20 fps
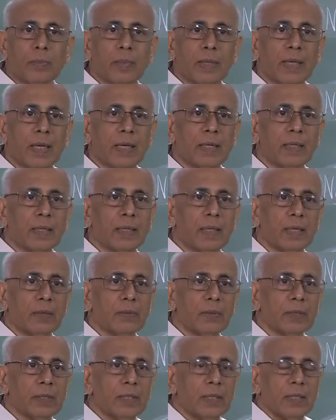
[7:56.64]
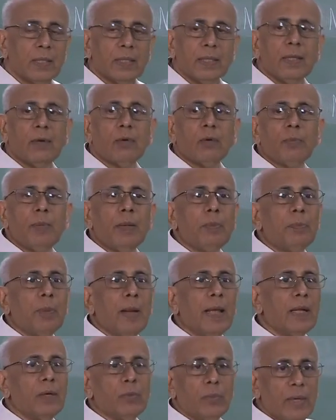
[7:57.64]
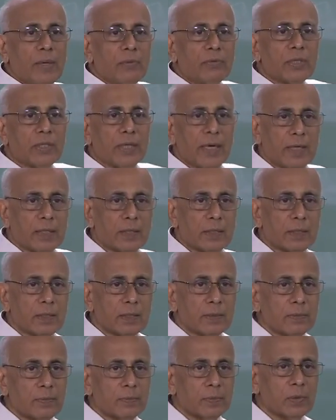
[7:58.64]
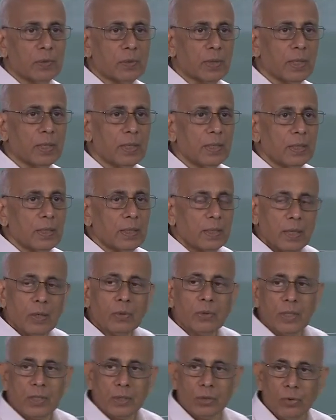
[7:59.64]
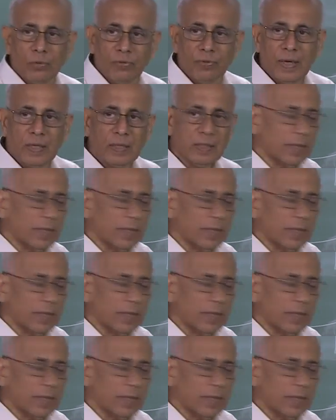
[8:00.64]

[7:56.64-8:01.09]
mechanical language? They would be plane wave states. Okay. Now just to fix